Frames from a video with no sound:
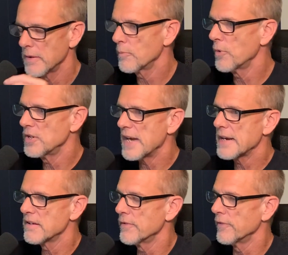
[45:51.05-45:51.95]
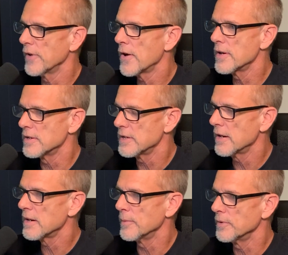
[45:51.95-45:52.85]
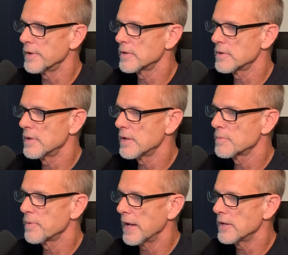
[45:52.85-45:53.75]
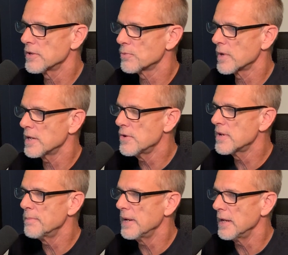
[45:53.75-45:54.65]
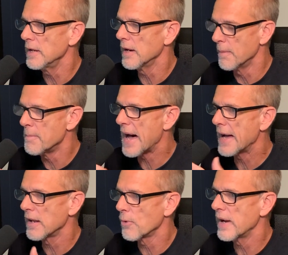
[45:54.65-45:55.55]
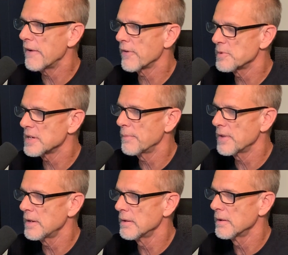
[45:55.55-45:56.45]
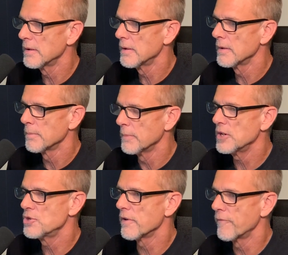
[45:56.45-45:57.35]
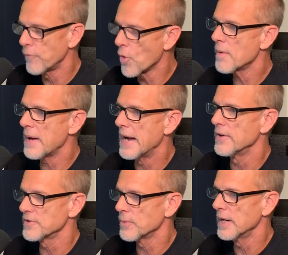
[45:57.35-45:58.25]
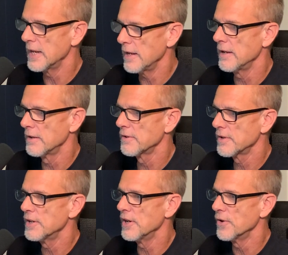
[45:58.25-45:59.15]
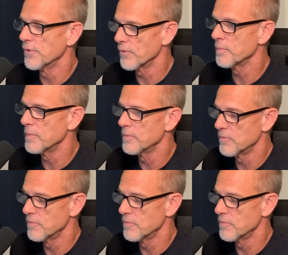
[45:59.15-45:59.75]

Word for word: boy, Jacksonville, Florida is terrible. There's there's places where you can be a mile away from something, but you're four miles away, you yeah, know, yeah.